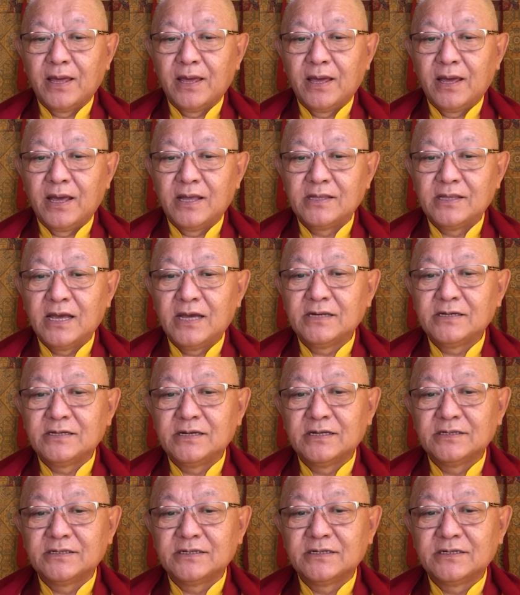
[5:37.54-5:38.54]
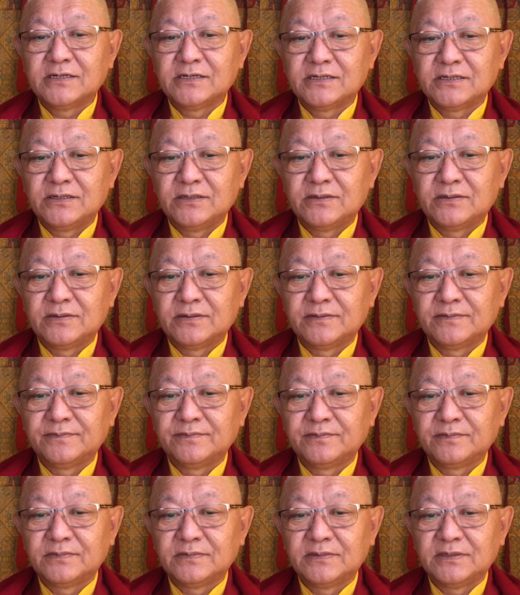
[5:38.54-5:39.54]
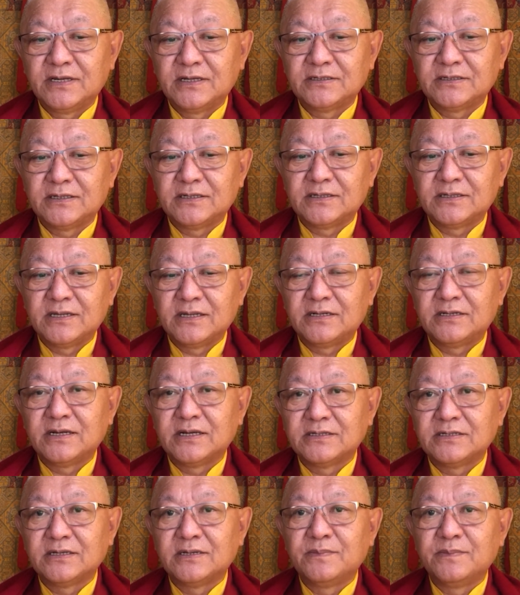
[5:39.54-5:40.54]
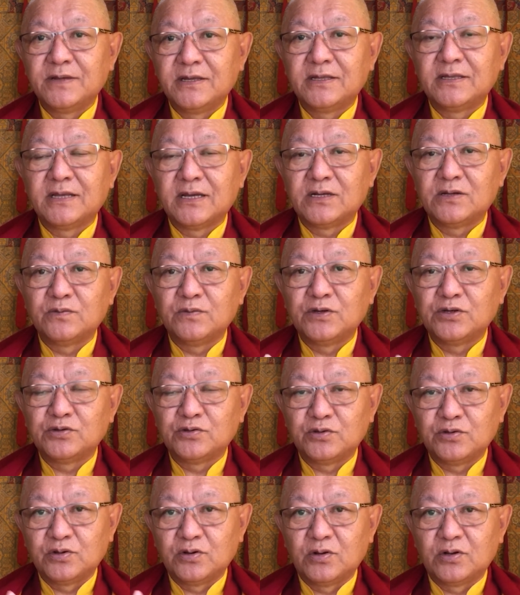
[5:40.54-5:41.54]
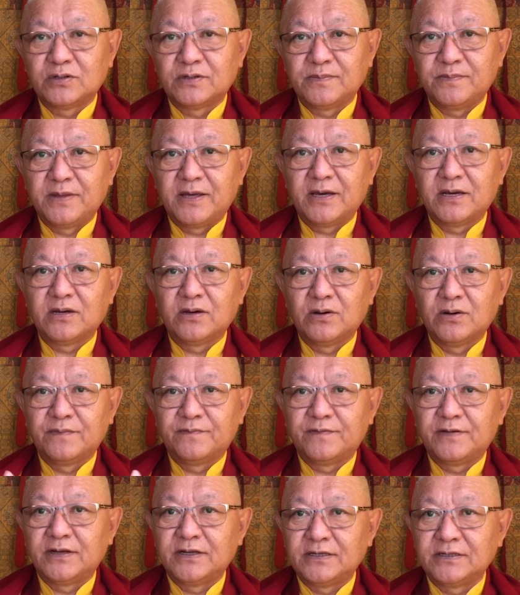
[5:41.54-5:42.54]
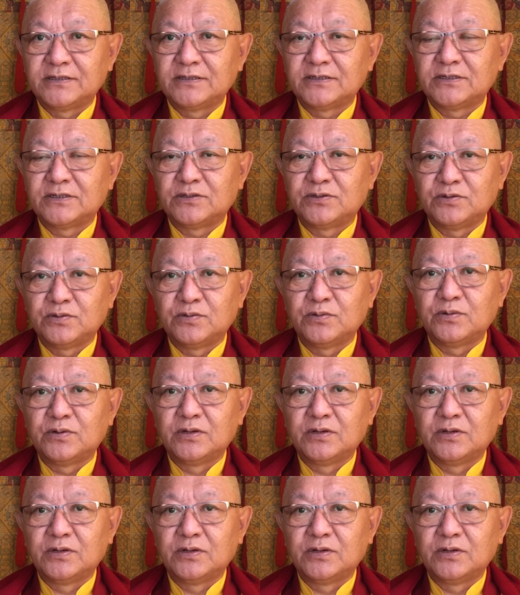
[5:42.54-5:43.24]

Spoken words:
And that doesn't, that doesn't mean that we should not make offerings to